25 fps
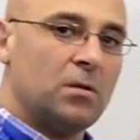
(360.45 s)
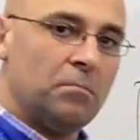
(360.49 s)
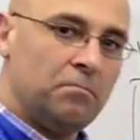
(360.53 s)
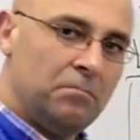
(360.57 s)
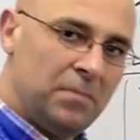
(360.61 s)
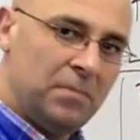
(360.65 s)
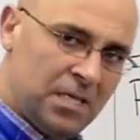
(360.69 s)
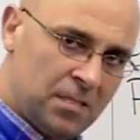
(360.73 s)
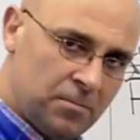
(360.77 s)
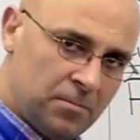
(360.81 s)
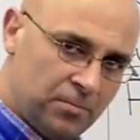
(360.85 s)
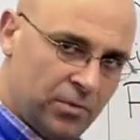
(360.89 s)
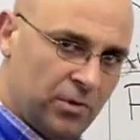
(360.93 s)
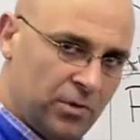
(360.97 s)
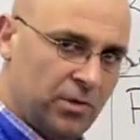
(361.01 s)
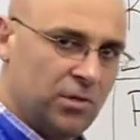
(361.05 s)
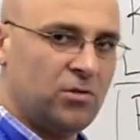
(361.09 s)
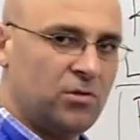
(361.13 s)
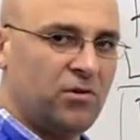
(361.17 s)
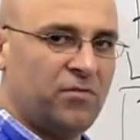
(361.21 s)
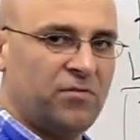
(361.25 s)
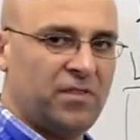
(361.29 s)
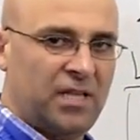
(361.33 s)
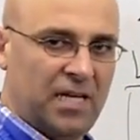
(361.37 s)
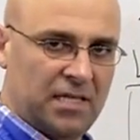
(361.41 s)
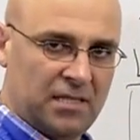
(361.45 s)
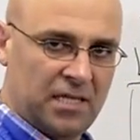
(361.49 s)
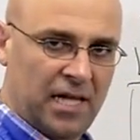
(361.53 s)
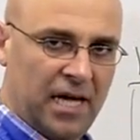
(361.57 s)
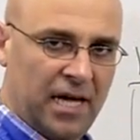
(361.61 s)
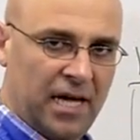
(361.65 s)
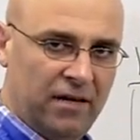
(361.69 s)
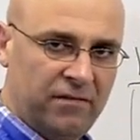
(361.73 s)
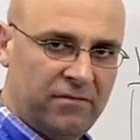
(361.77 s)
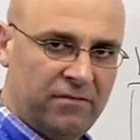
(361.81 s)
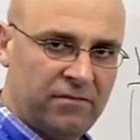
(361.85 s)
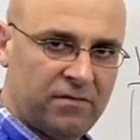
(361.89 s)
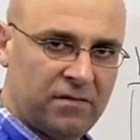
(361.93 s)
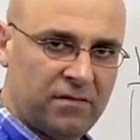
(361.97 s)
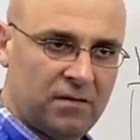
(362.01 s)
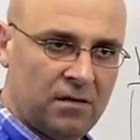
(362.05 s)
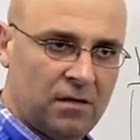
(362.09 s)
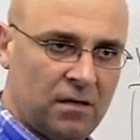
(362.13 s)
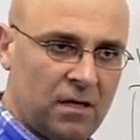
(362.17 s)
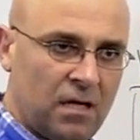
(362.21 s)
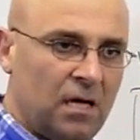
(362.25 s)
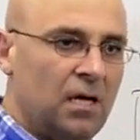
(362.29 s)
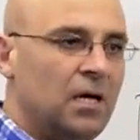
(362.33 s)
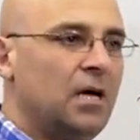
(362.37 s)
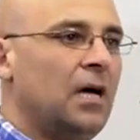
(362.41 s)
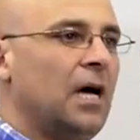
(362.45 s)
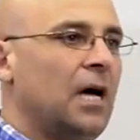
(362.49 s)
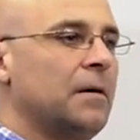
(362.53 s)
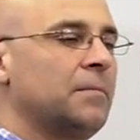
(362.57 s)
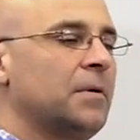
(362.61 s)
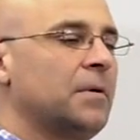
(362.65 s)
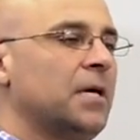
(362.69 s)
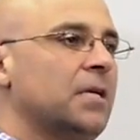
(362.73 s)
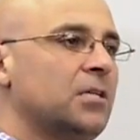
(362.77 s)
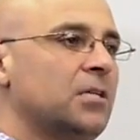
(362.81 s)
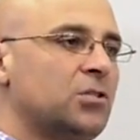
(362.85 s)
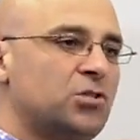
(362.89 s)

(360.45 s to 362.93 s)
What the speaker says: midpoint of that half. I'm going to